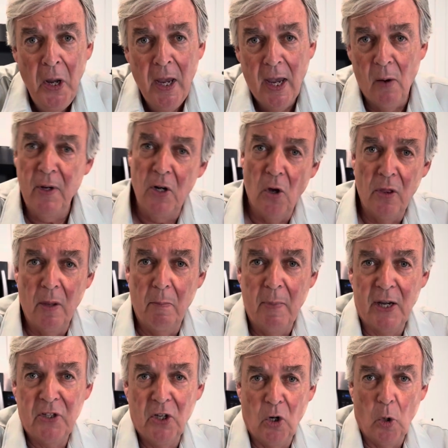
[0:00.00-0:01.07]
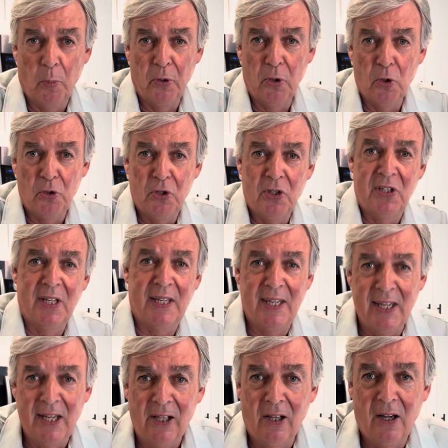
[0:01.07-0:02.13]
and we know that Mexico produces
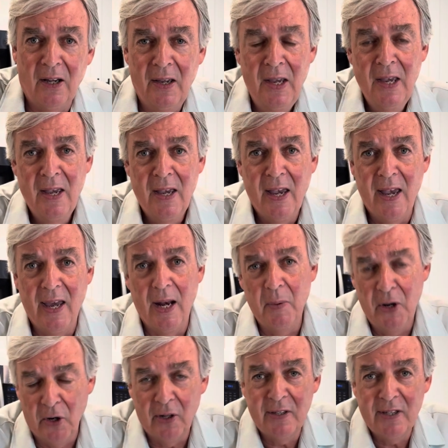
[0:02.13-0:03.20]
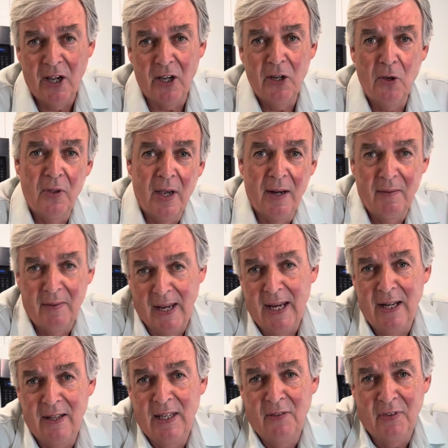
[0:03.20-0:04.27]
tequila. And I'm here to tell you that
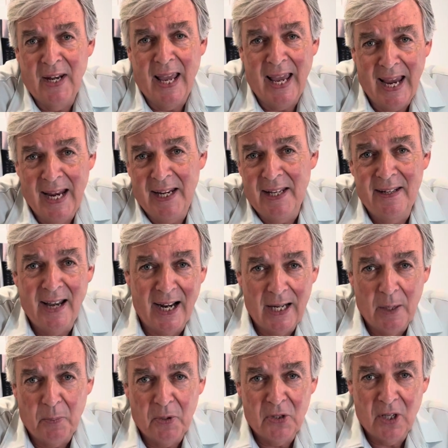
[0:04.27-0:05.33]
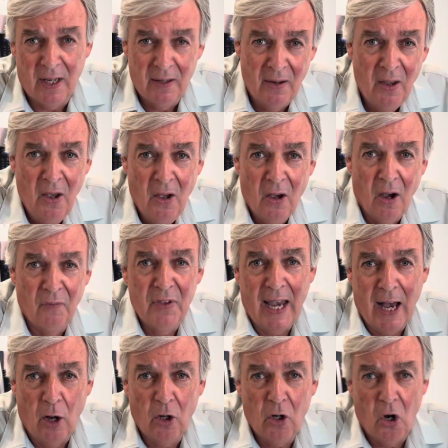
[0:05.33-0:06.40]
90% of the
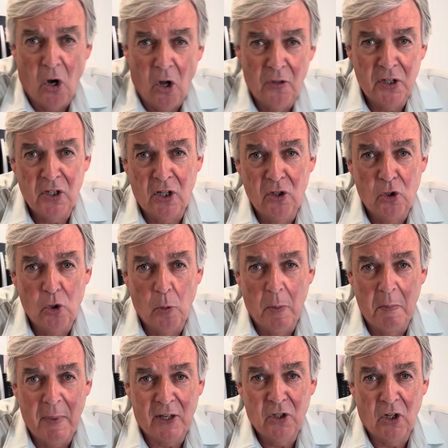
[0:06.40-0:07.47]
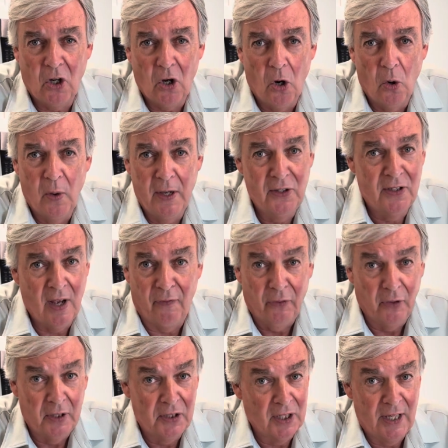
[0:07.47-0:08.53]
alcohol that's consumed in Mexico is
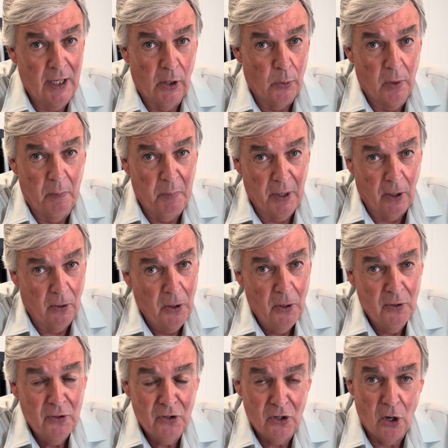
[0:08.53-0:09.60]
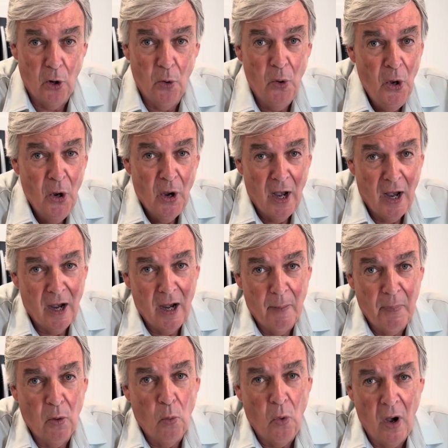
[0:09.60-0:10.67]
definitely tequila and beer. So,
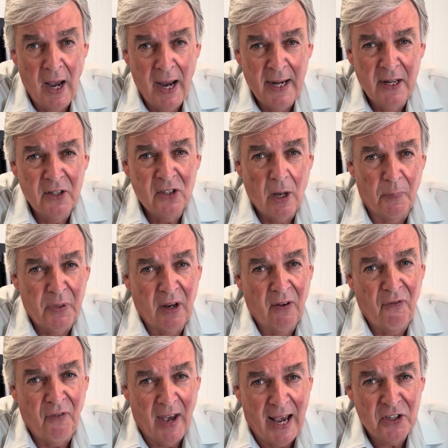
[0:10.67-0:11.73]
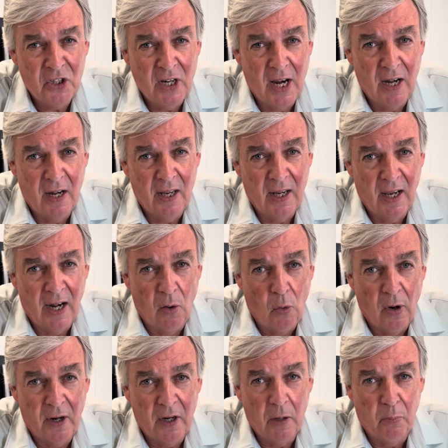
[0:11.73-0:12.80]
but wine is something fascinating, and I
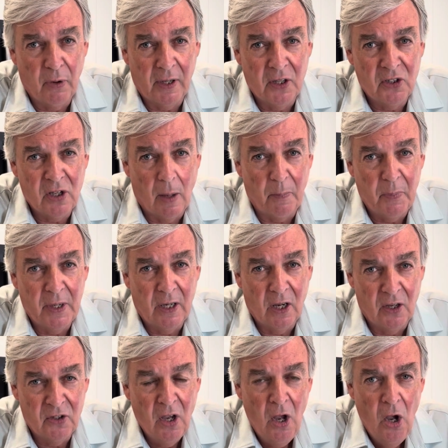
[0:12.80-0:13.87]
wanted to bring this up because